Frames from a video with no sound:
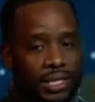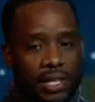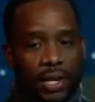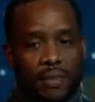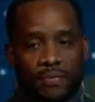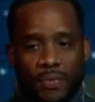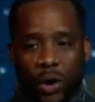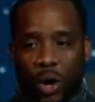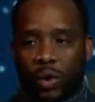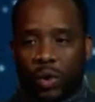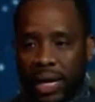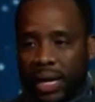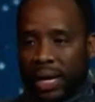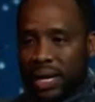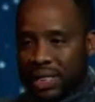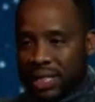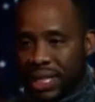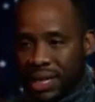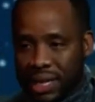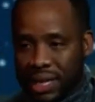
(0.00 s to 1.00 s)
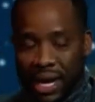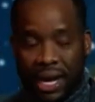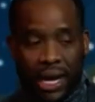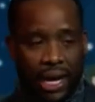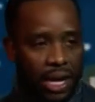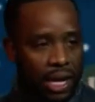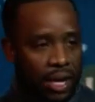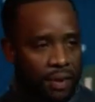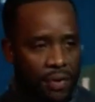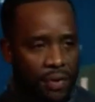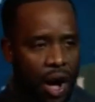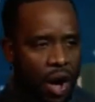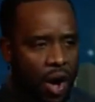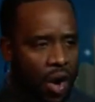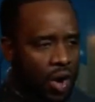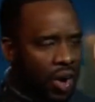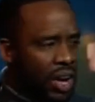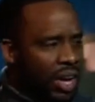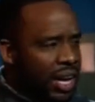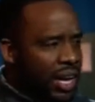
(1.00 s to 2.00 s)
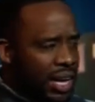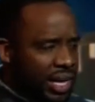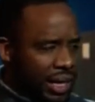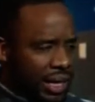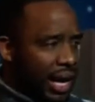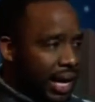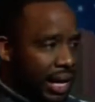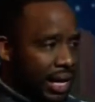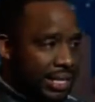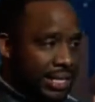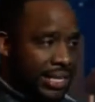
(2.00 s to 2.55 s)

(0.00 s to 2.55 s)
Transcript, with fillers: to vote in the king of all kings.